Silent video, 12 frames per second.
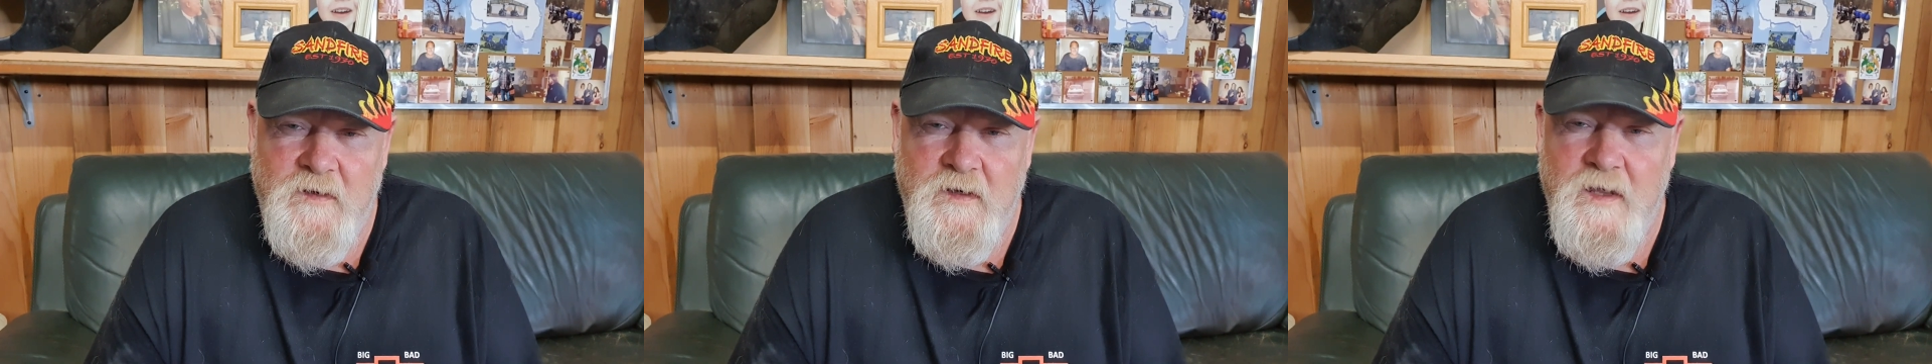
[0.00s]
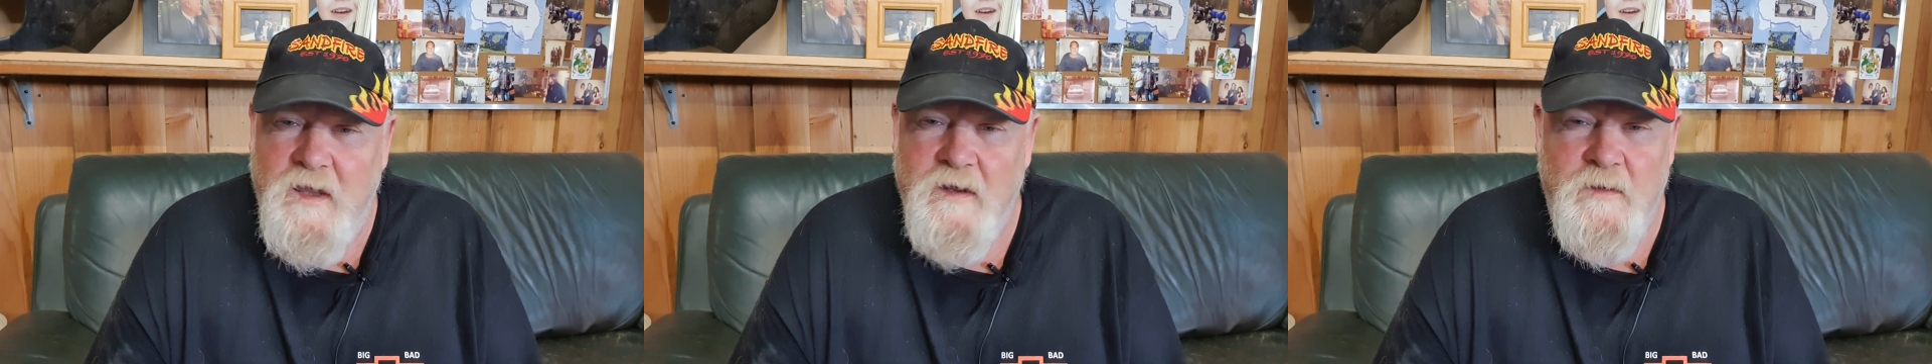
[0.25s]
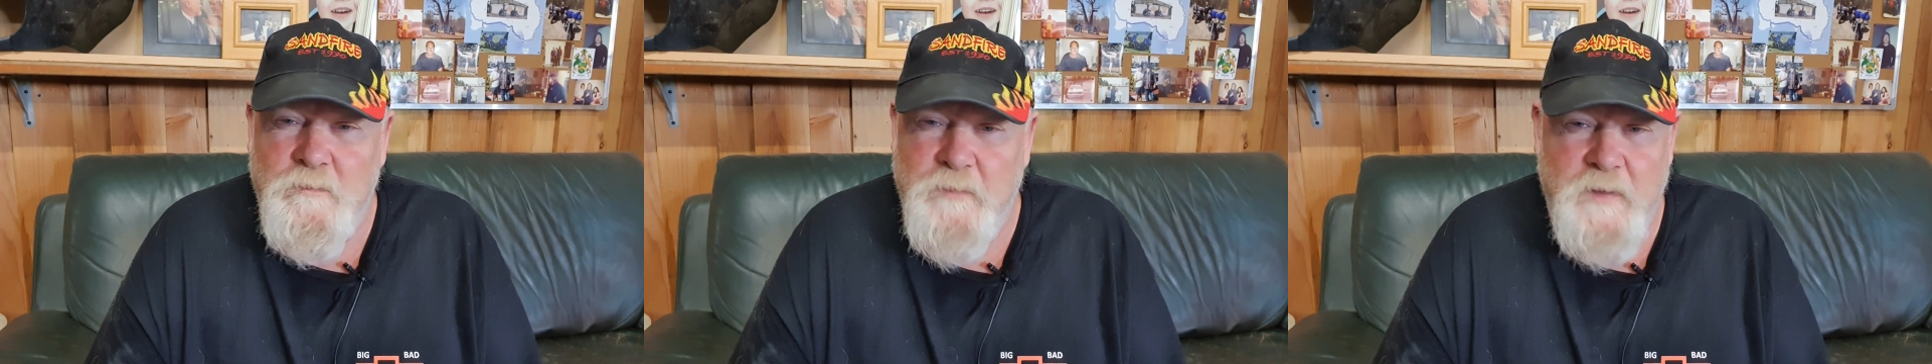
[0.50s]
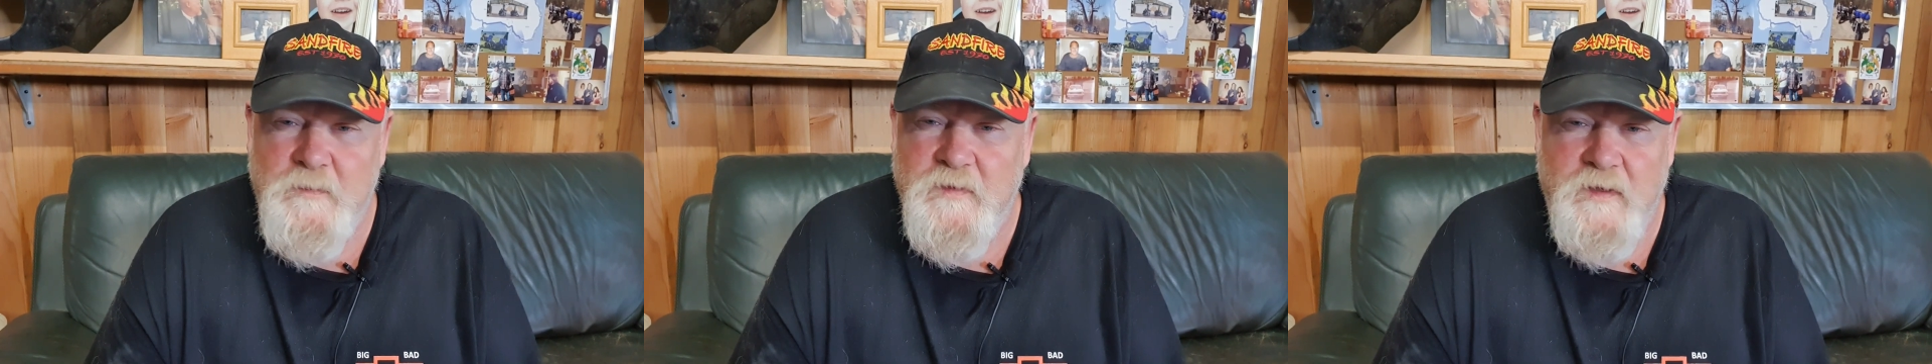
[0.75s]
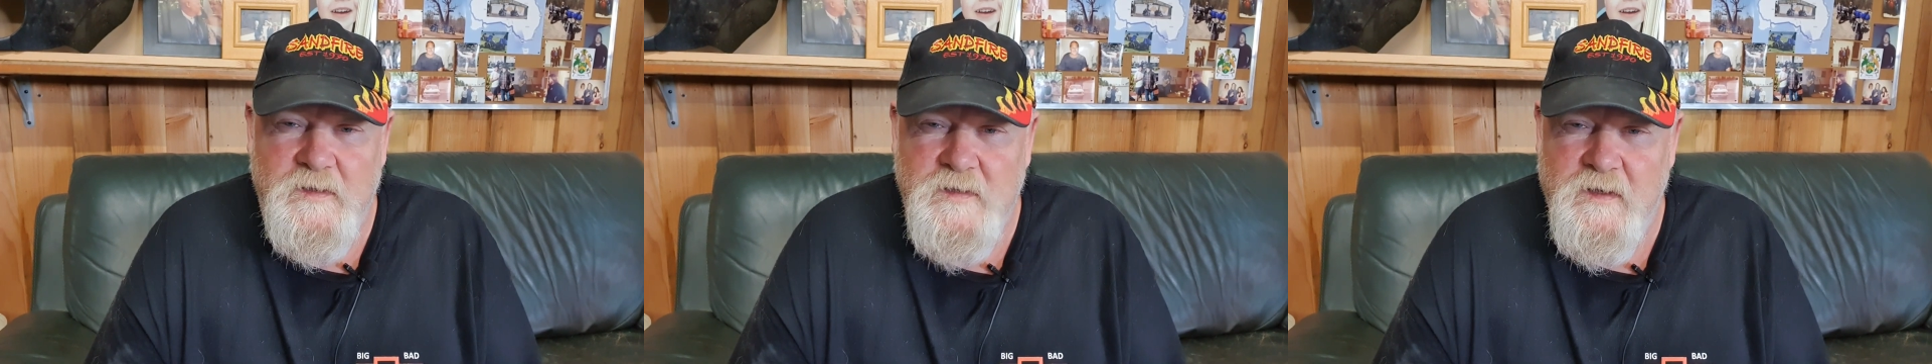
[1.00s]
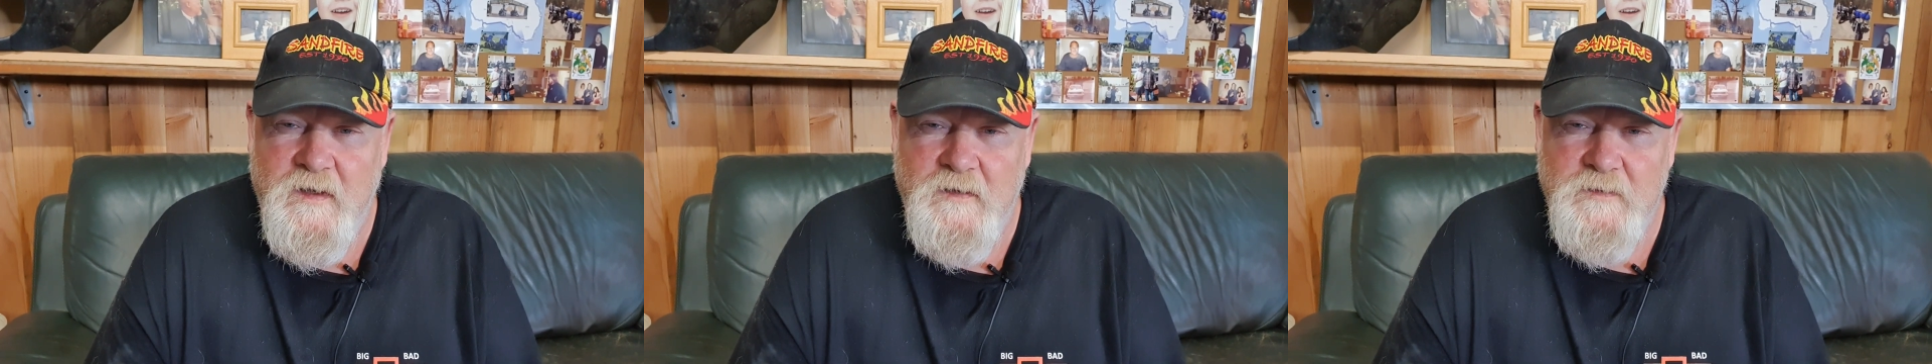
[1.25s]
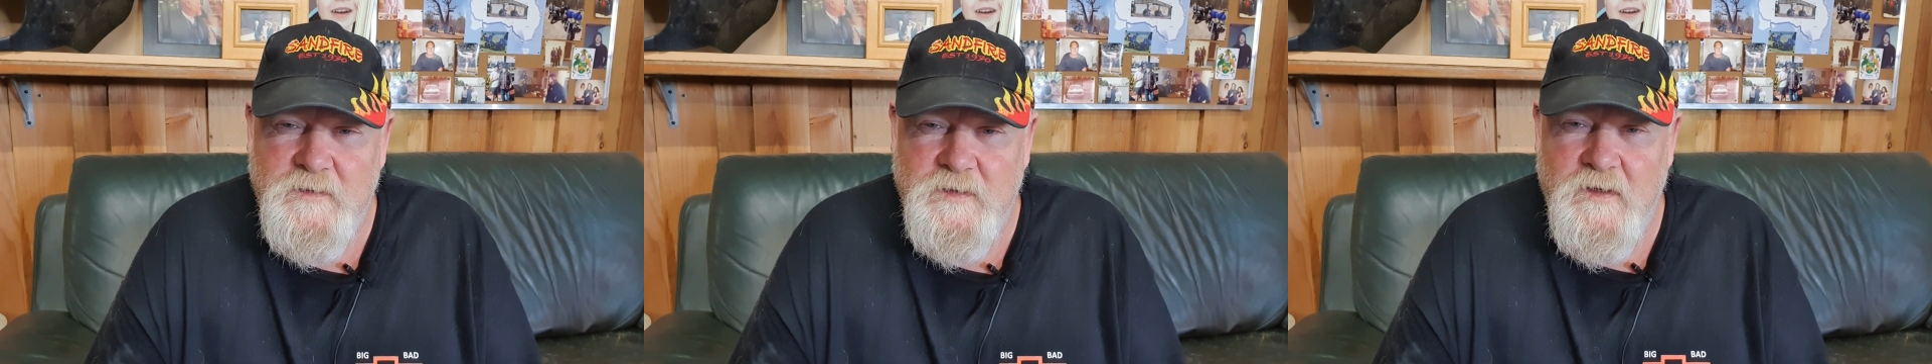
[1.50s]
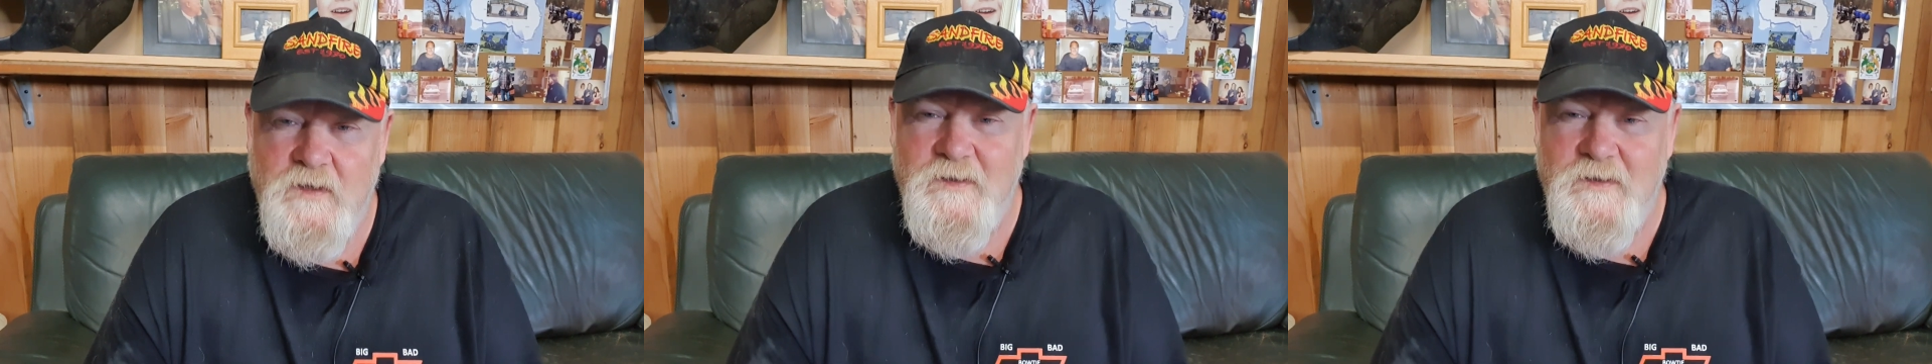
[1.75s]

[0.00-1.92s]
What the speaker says: don't know how to beep things out, so